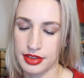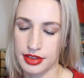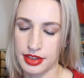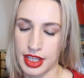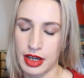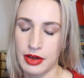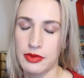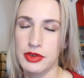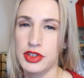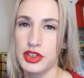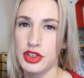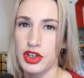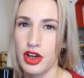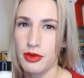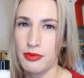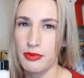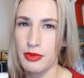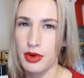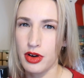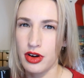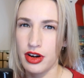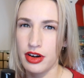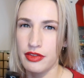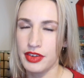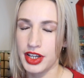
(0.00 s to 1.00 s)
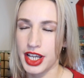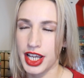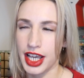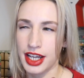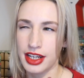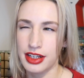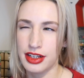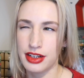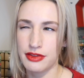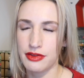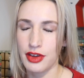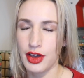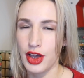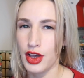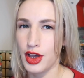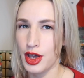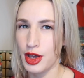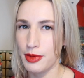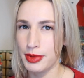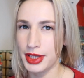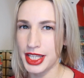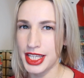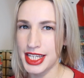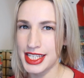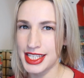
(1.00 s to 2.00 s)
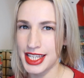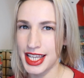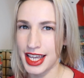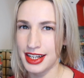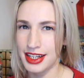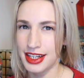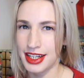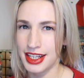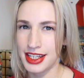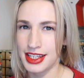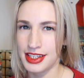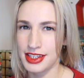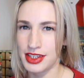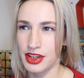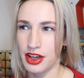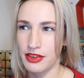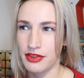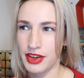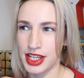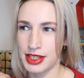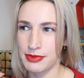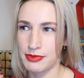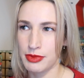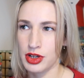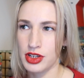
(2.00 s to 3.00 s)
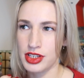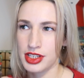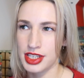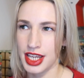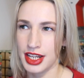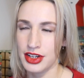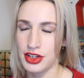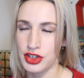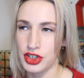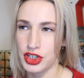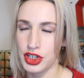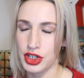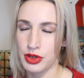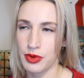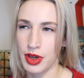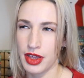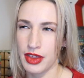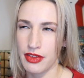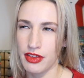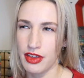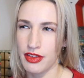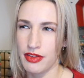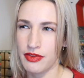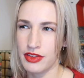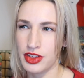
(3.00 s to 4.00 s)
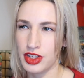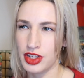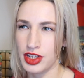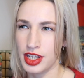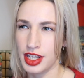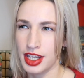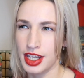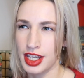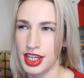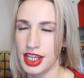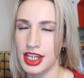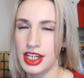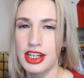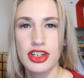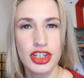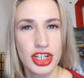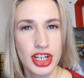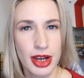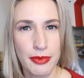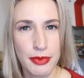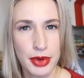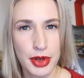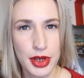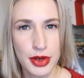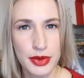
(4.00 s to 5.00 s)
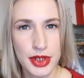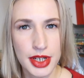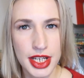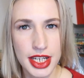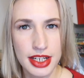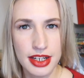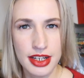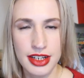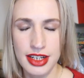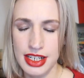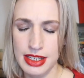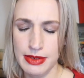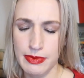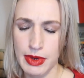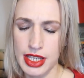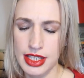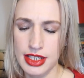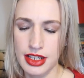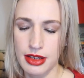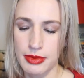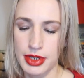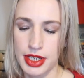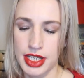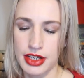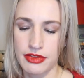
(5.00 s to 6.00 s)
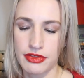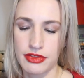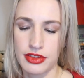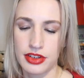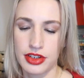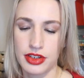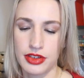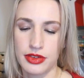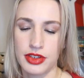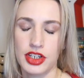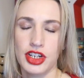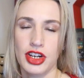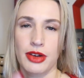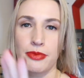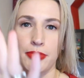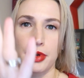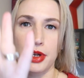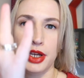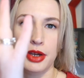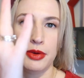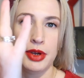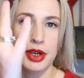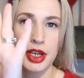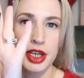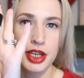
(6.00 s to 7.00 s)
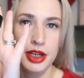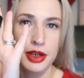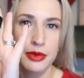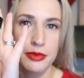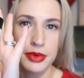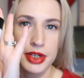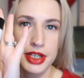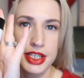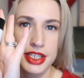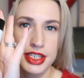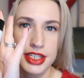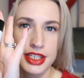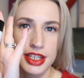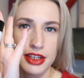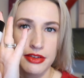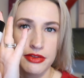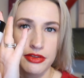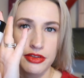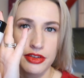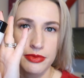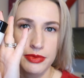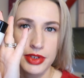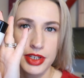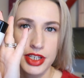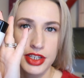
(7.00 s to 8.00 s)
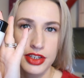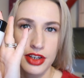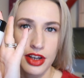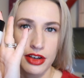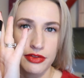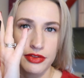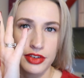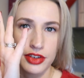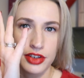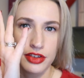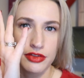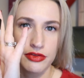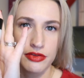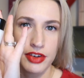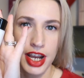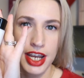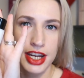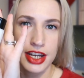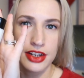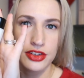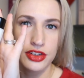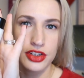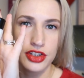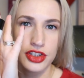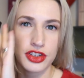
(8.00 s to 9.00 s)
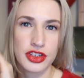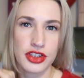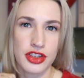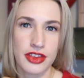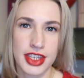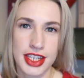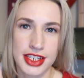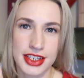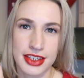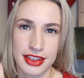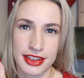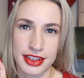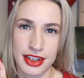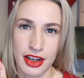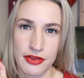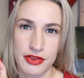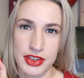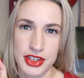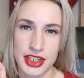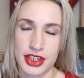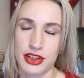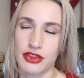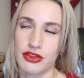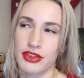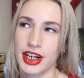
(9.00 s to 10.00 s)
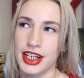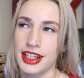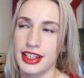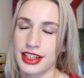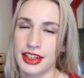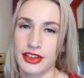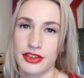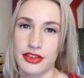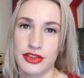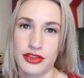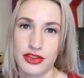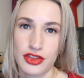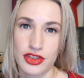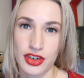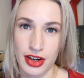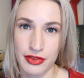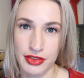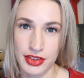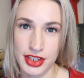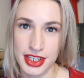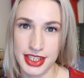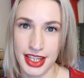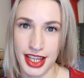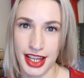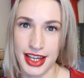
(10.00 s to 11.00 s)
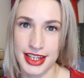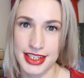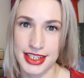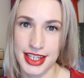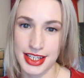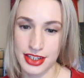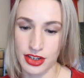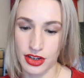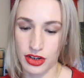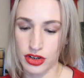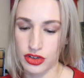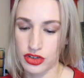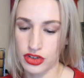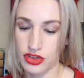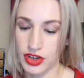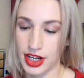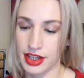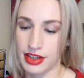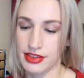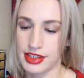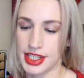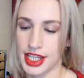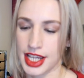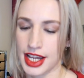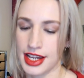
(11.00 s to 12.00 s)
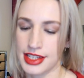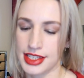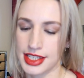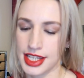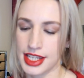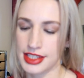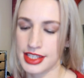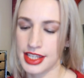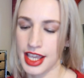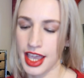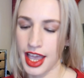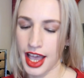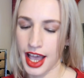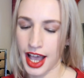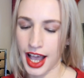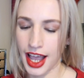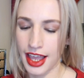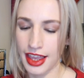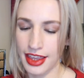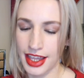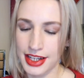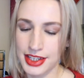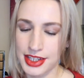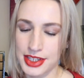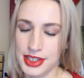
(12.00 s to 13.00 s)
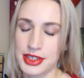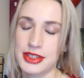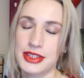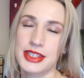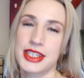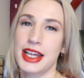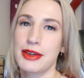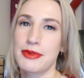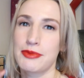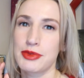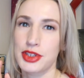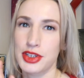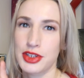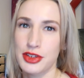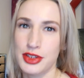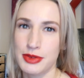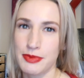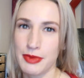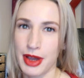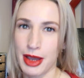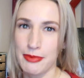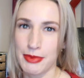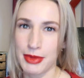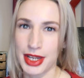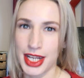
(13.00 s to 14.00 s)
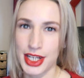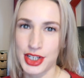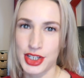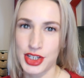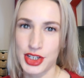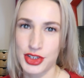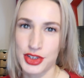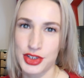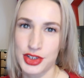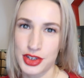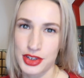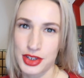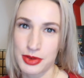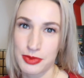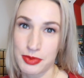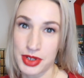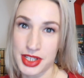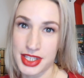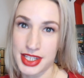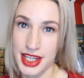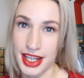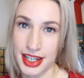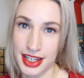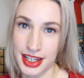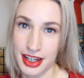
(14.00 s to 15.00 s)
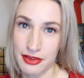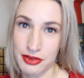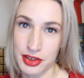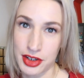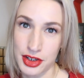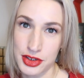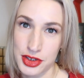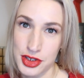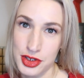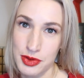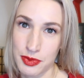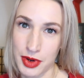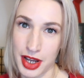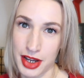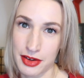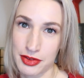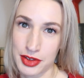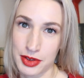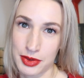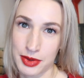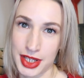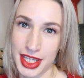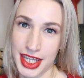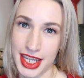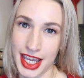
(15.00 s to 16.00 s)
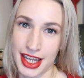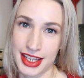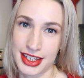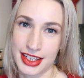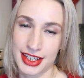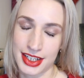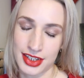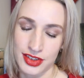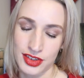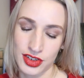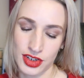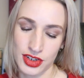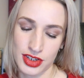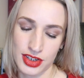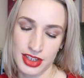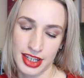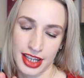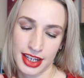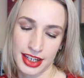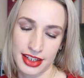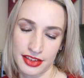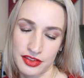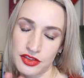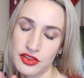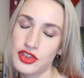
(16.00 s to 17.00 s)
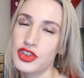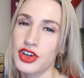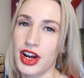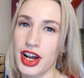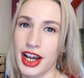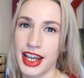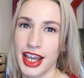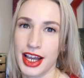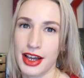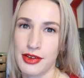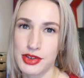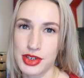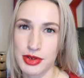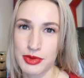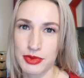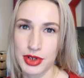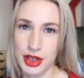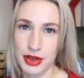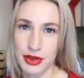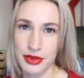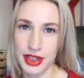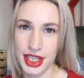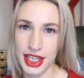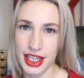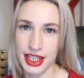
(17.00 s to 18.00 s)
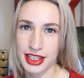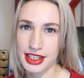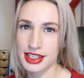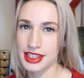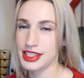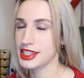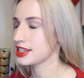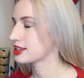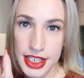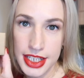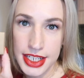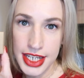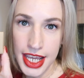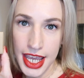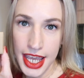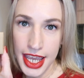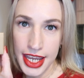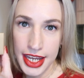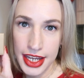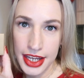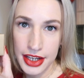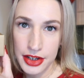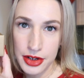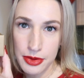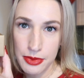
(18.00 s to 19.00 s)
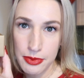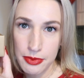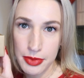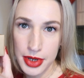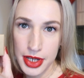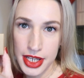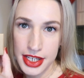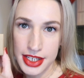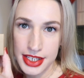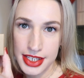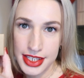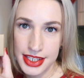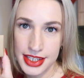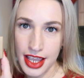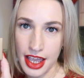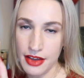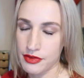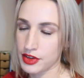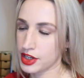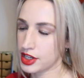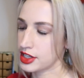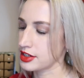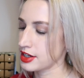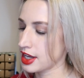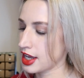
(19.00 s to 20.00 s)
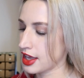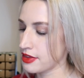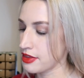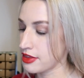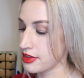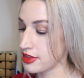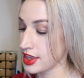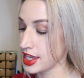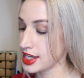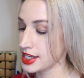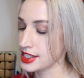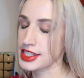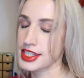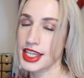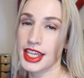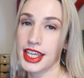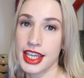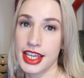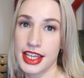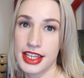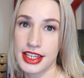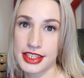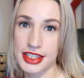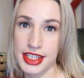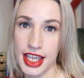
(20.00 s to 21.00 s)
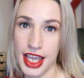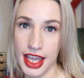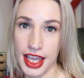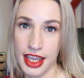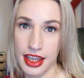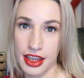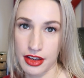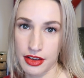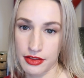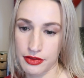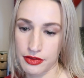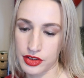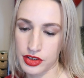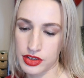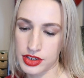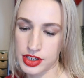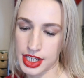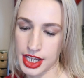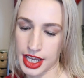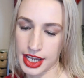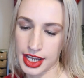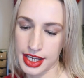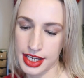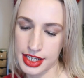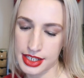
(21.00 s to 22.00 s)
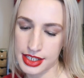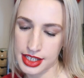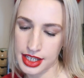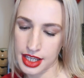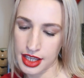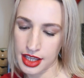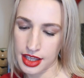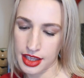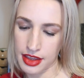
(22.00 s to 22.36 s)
That one's got more of a kind of herbally scent. It sort of has more scent to it than the shampoo did, and it smells a little bit different to the shampoo, but it's still from the Soften range. So these are obviously great little travel sizes or trial sizes. I like to sometimes use my miniatures just to pretend I've gone somewhere for the weekend and just like try out some new things. Day number 7, and this is a full size.